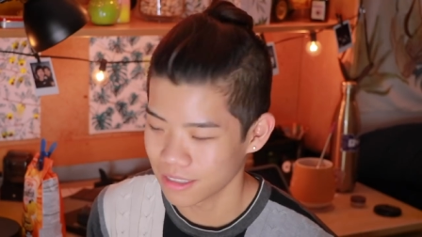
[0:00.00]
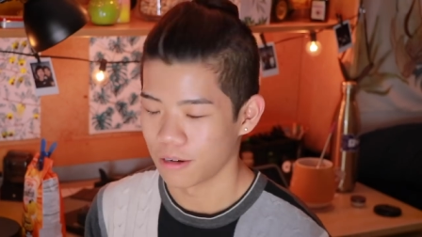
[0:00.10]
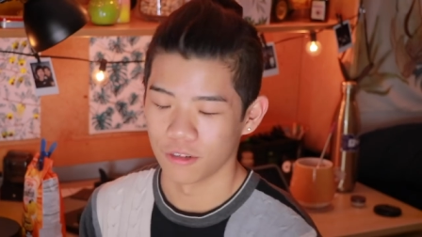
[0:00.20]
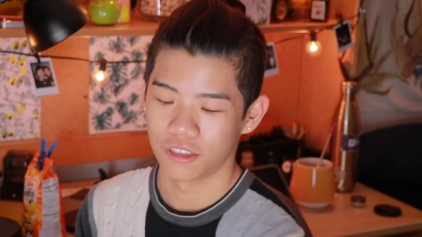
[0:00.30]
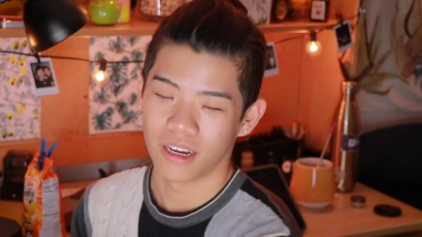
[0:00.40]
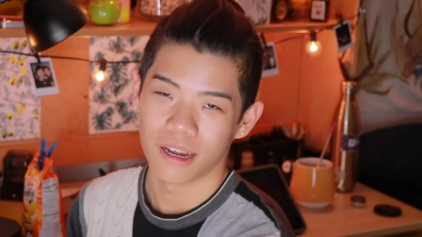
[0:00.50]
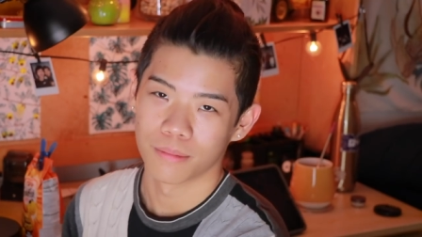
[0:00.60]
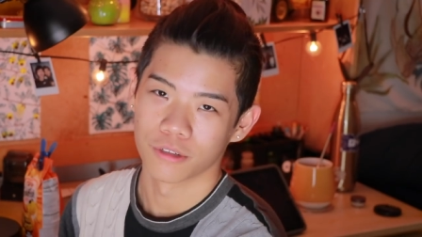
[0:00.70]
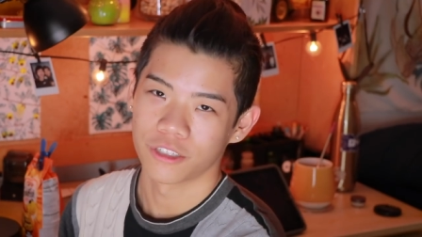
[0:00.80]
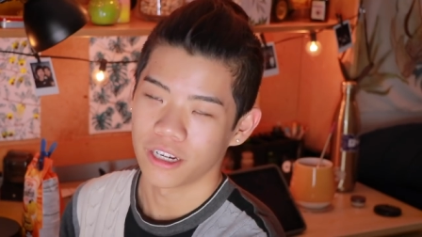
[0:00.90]
I wish they had
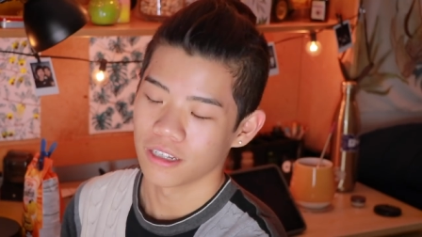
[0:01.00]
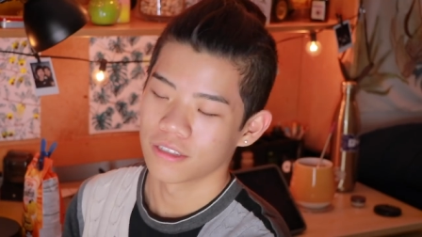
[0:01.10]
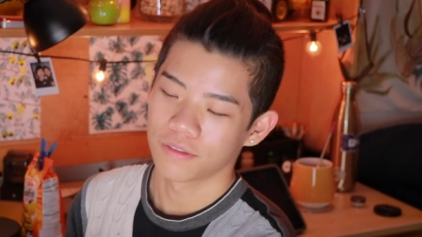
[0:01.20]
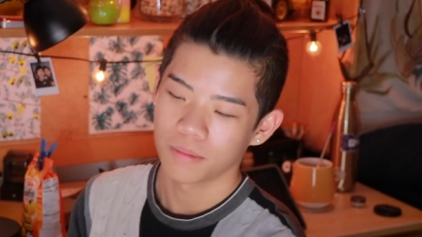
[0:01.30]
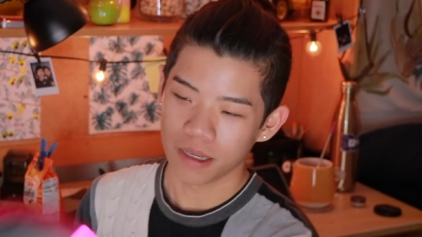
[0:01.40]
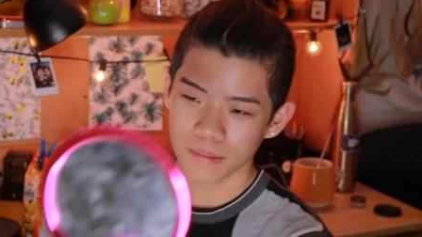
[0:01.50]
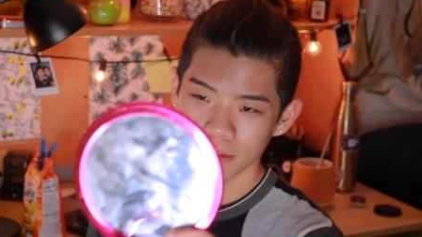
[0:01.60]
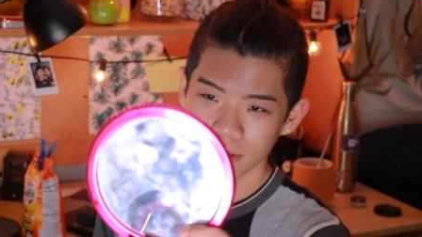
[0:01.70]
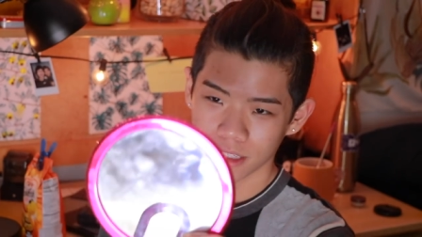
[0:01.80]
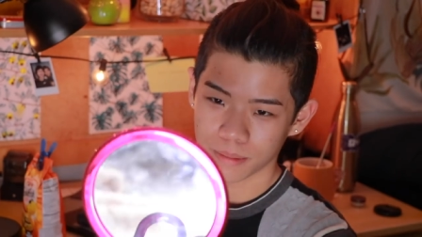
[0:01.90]
more shades for
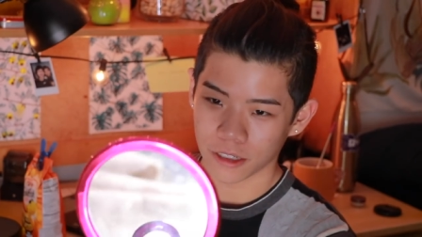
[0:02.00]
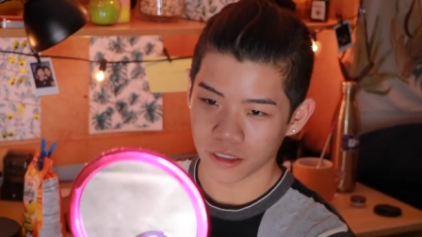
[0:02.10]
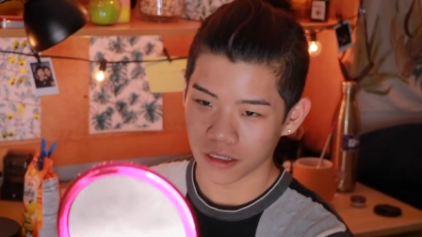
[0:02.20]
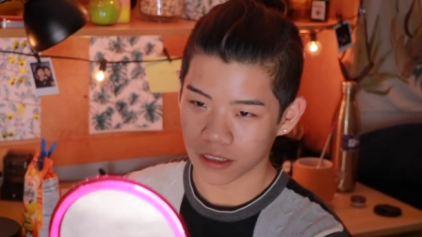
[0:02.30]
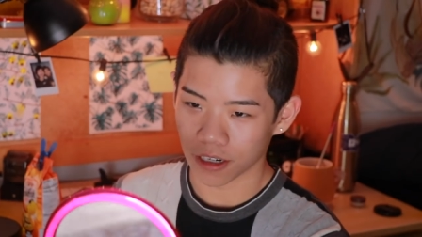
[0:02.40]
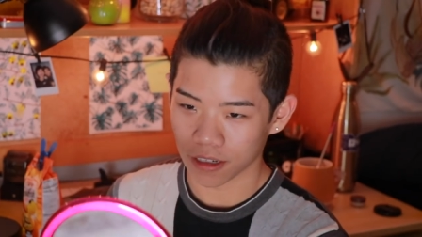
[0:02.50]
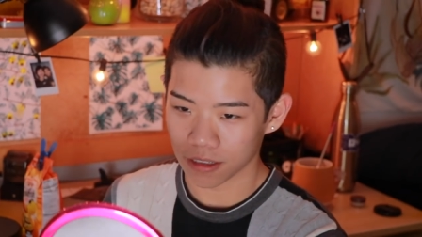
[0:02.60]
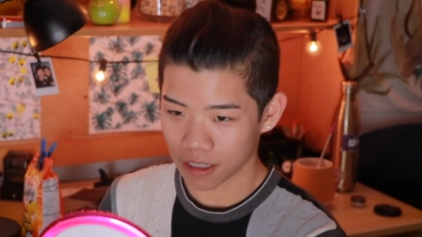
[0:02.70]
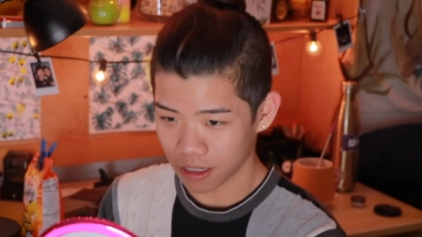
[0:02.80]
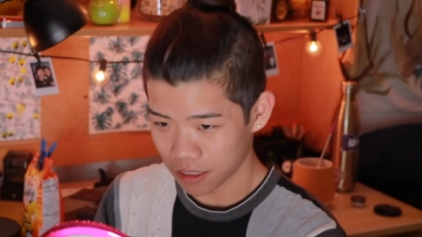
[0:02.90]
people, especially darker
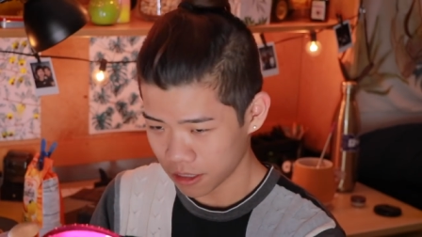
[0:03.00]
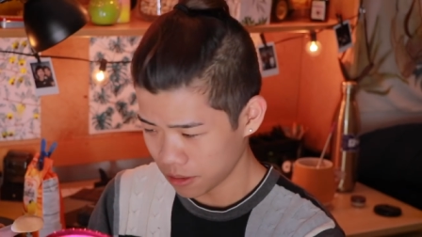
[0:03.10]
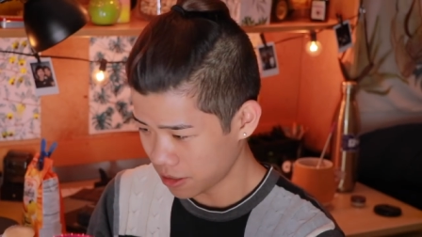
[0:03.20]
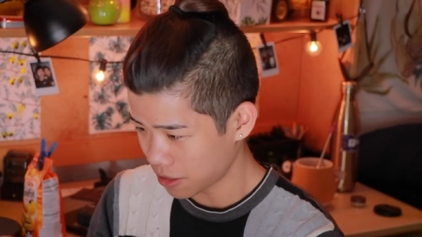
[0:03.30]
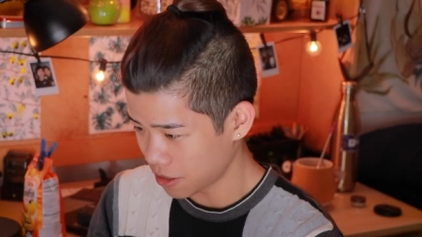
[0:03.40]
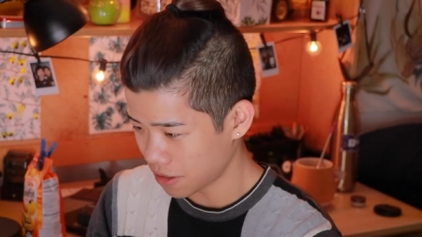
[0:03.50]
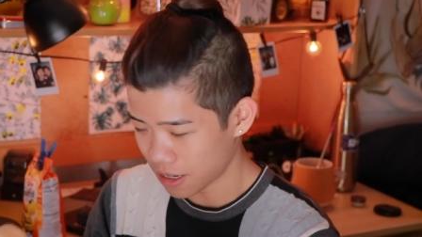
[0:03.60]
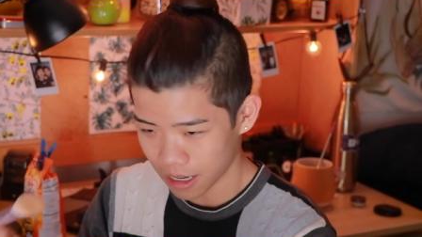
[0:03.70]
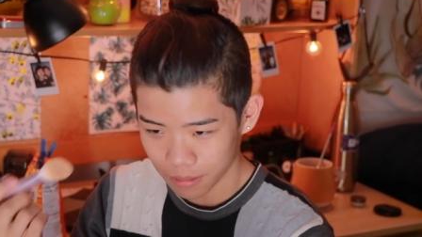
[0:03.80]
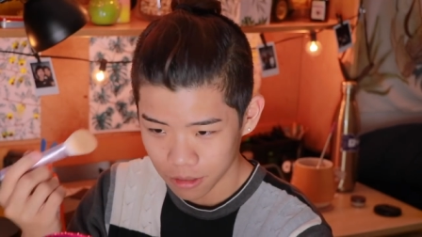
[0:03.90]
skin tones, so
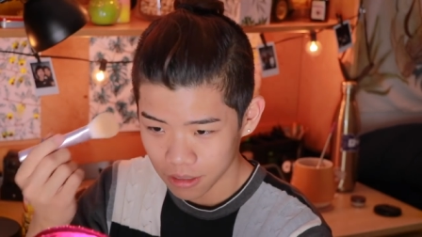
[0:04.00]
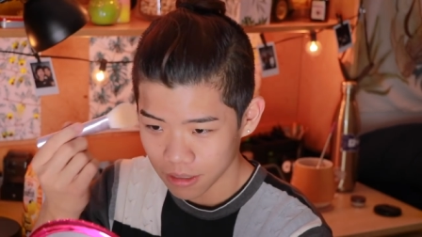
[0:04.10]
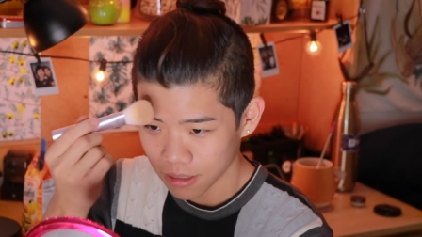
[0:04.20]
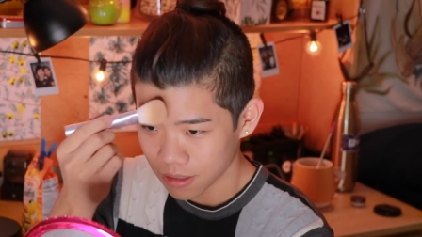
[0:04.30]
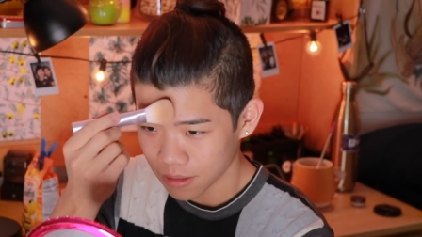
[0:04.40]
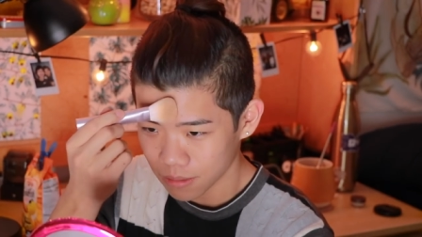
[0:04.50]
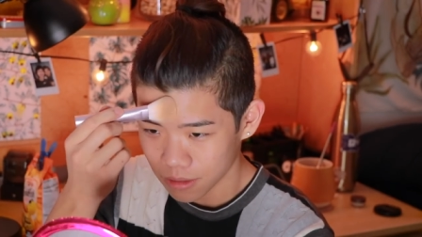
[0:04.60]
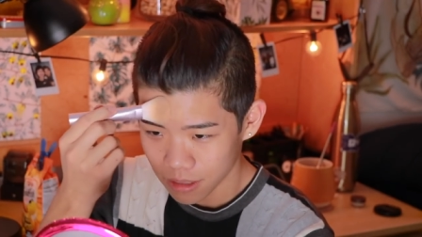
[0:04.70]
I'm just gonna